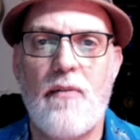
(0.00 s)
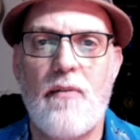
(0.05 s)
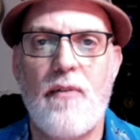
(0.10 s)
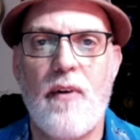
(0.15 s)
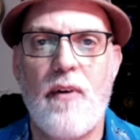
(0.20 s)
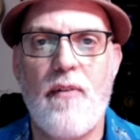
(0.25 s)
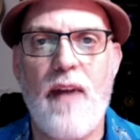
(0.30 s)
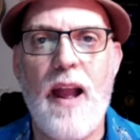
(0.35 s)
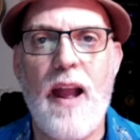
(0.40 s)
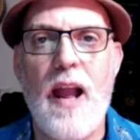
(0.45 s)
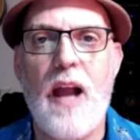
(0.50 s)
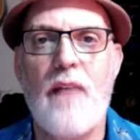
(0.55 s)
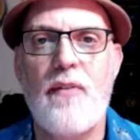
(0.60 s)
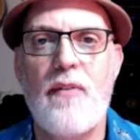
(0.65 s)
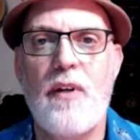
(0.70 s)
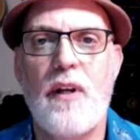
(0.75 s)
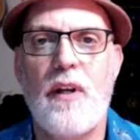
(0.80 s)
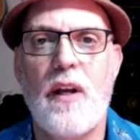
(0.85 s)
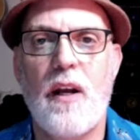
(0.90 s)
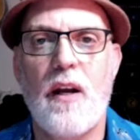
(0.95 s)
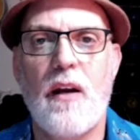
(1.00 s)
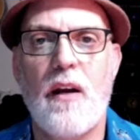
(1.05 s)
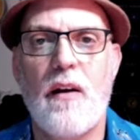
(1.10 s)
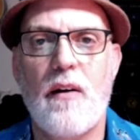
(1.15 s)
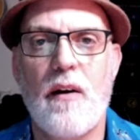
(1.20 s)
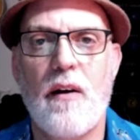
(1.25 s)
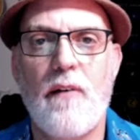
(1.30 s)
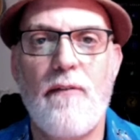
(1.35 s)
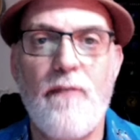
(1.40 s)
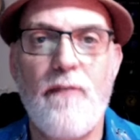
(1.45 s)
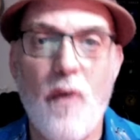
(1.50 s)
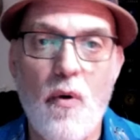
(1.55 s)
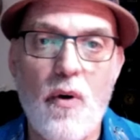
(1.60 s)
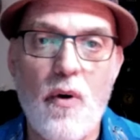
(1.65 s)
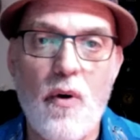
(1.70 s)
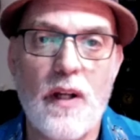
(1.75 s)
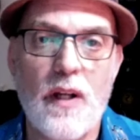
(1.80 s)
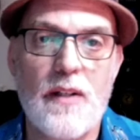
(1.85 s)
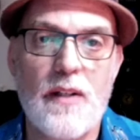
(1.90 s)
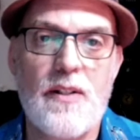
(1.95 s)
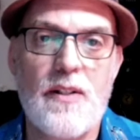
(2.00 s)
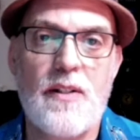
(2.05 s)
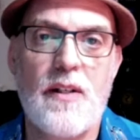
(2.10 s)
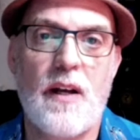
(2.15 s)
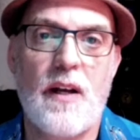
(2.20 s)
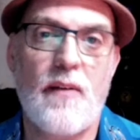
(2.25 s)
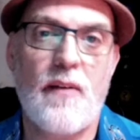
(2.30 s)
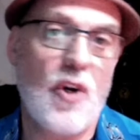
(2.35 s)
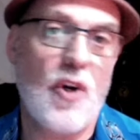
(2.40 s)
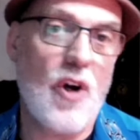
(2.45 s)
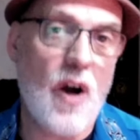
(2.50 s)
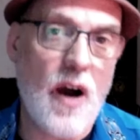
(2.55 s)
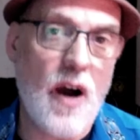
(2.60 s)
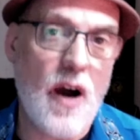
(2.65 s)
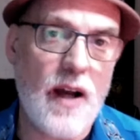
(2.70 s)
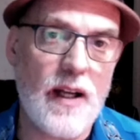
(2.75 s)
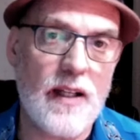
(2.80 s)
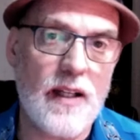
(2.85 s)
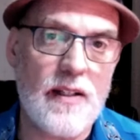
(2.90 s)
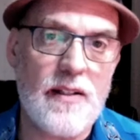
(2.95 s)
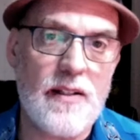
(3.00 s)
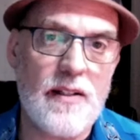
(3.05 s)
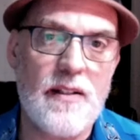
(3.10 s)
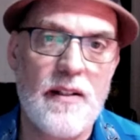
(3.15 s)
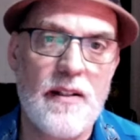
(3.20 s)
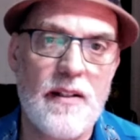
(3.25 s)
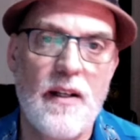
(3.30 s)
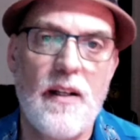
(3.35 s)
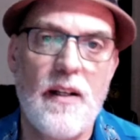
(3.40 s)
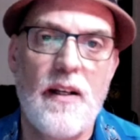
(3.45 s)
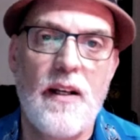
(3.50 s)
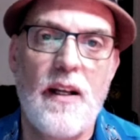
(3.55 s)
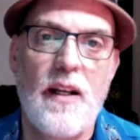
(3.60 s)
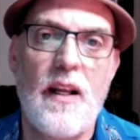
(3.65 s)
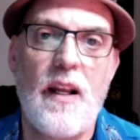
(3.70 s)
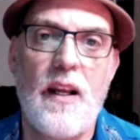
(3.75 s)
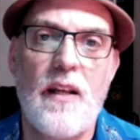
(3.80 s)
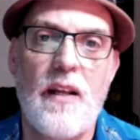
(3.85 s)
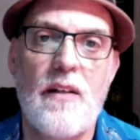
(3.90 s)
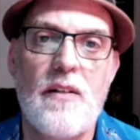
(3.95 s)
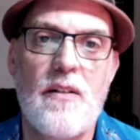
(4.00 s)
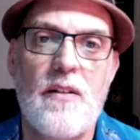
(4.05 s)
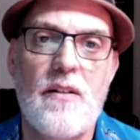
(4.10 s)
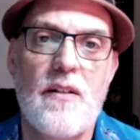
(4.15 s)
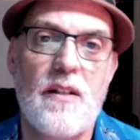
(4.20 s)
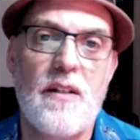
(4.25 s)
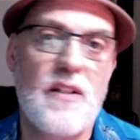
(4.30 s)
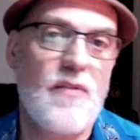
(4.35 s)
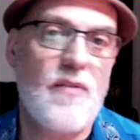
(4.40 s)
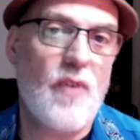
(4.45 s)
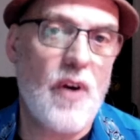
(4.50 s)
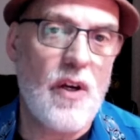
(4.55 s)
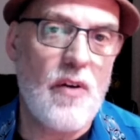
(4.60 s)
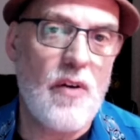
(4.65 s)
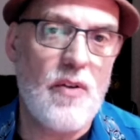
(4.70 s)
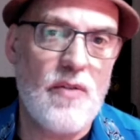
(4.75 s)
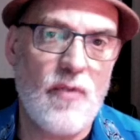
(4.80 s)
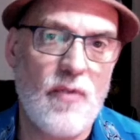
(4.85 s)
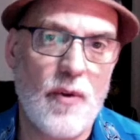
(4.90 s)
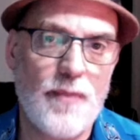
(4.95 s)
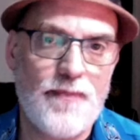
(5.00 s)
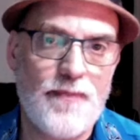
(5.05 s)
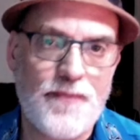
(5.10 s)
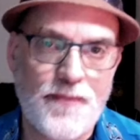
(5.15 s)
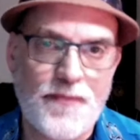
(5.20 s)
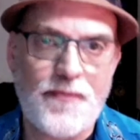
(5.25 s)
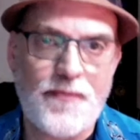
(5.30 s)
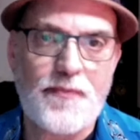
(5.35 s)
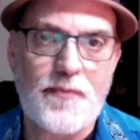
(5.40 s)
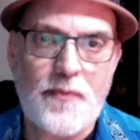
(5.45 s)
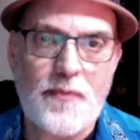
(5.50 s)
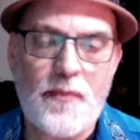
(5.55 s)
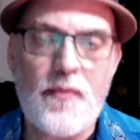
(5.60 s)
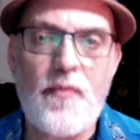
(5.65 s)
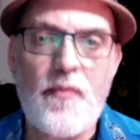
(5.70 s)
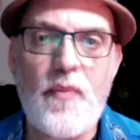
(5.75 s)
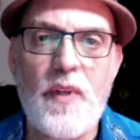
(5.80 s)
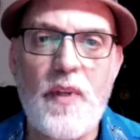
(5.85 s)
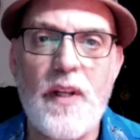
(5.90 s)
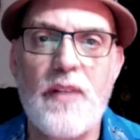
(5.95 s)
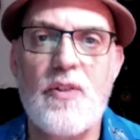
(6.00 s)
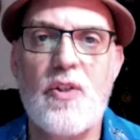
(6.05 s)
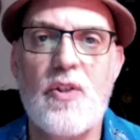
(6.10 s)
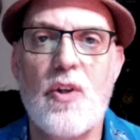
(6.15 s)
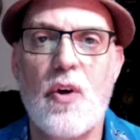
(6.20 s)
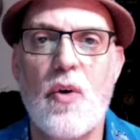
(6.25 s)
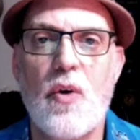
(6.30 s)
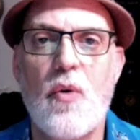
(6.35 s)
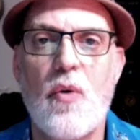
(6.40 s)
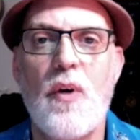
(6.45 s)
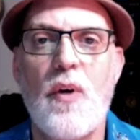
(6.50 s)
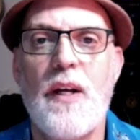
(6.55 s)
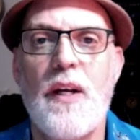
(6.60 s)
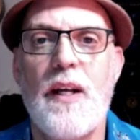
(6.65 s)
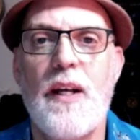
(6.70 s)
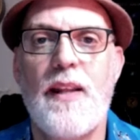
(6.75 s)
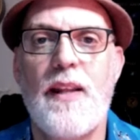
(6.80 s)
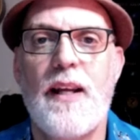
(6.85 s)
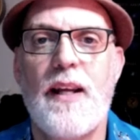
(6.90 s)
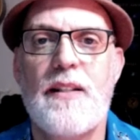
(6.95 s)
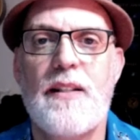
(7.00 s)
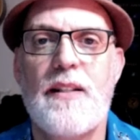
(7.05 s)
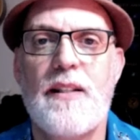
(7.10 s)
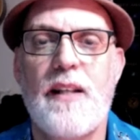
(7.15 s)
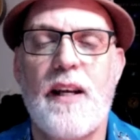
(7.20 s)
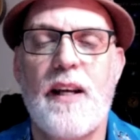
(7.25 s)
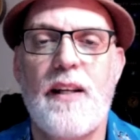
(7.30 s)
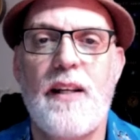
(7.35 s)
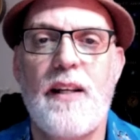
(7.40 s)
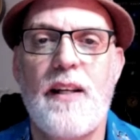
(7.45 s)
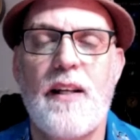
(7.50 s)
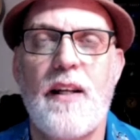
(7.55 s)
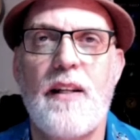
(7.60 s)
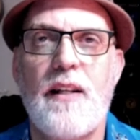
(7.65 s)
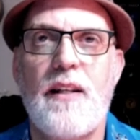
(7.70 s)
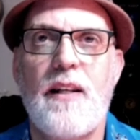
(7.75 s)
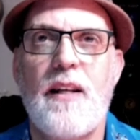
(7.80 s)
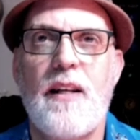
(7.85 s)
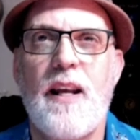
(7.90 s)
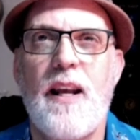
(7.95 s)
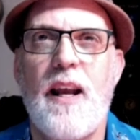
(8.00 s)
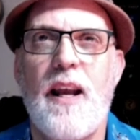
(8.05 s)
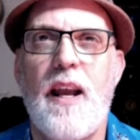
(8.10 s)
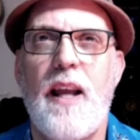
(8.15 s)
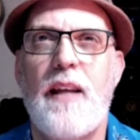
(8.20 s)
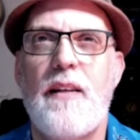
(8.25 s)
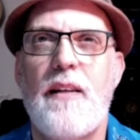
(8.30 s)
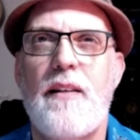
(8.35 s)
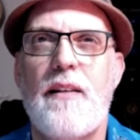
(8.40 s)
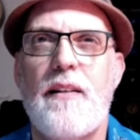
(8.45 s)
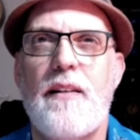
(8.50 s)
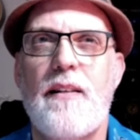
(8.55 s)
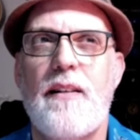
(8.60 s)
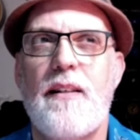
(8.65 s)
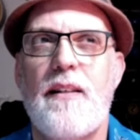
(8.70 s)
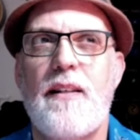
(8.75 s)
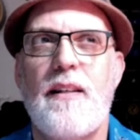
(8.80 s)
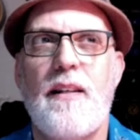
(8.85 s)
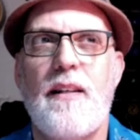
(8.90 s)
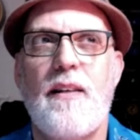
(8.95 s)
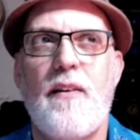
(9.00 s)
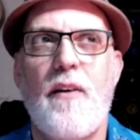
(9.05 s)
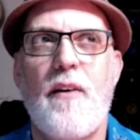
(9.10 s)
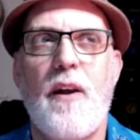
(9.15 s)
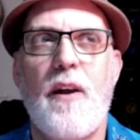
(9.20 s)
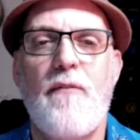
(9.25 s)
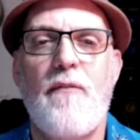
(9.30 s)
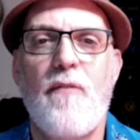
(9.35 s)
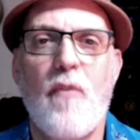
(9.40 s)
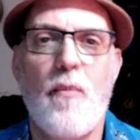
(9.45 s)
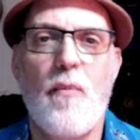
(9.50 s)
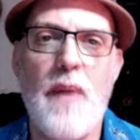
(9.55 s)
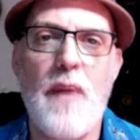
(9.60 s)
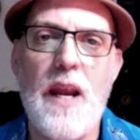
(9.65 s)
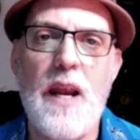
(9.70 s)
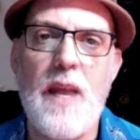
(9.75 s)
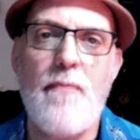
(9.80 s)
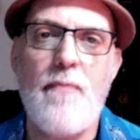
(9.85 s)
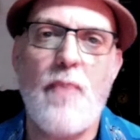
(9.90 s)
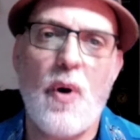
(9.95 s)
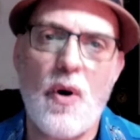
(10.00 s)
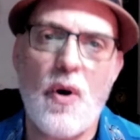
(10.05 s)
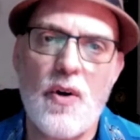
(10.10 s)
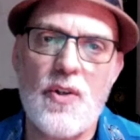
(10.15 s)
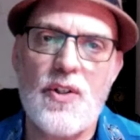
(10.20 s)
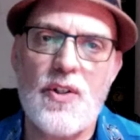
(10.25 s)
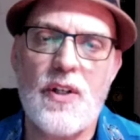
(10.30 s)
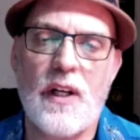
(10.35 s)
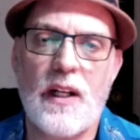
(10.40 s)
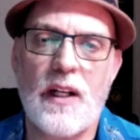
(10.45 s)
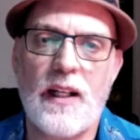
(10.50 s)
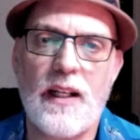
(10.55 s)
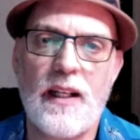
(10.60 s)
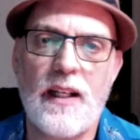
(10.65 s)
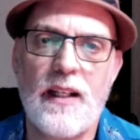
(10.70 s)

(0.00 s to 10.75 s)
having a focus of a goddess is very useful. And so that's the idea. And for me personally,